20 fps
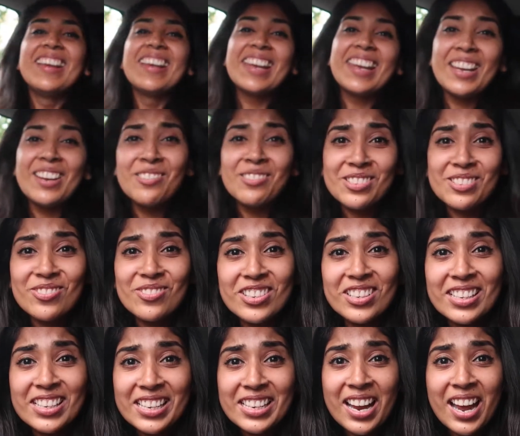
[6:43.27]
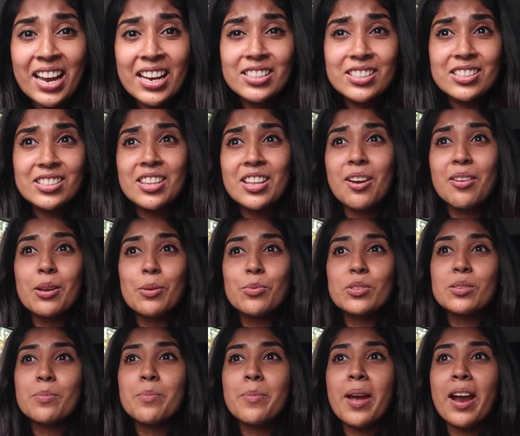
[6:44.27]
he was really nice though, he
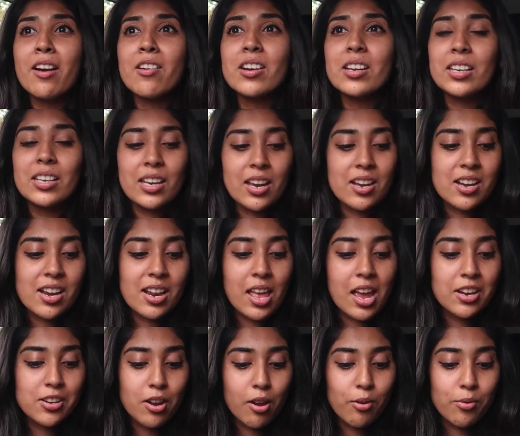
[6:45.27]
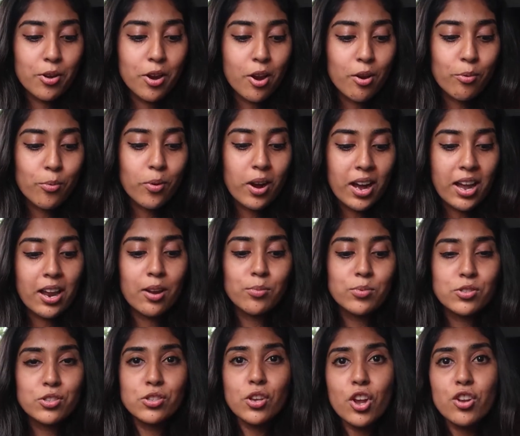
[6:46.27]
was American, and I don't know why I
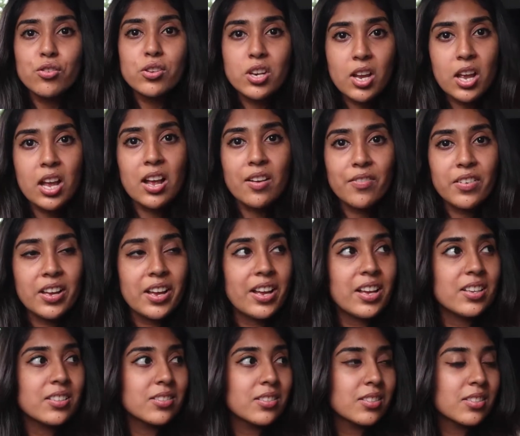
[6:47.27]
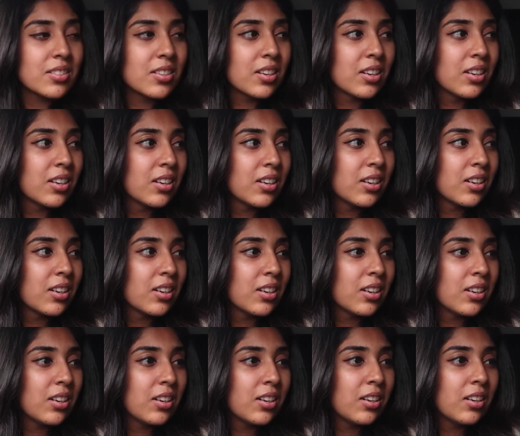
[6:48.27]
was so nervous.
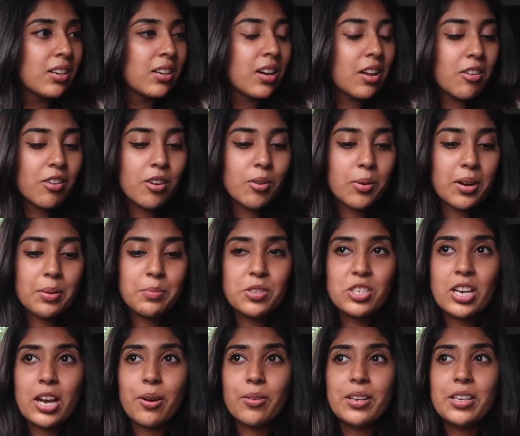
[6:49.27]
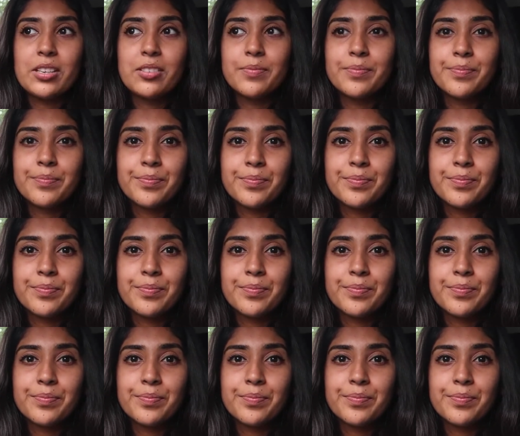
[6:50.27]
I don't know why I'm shouting.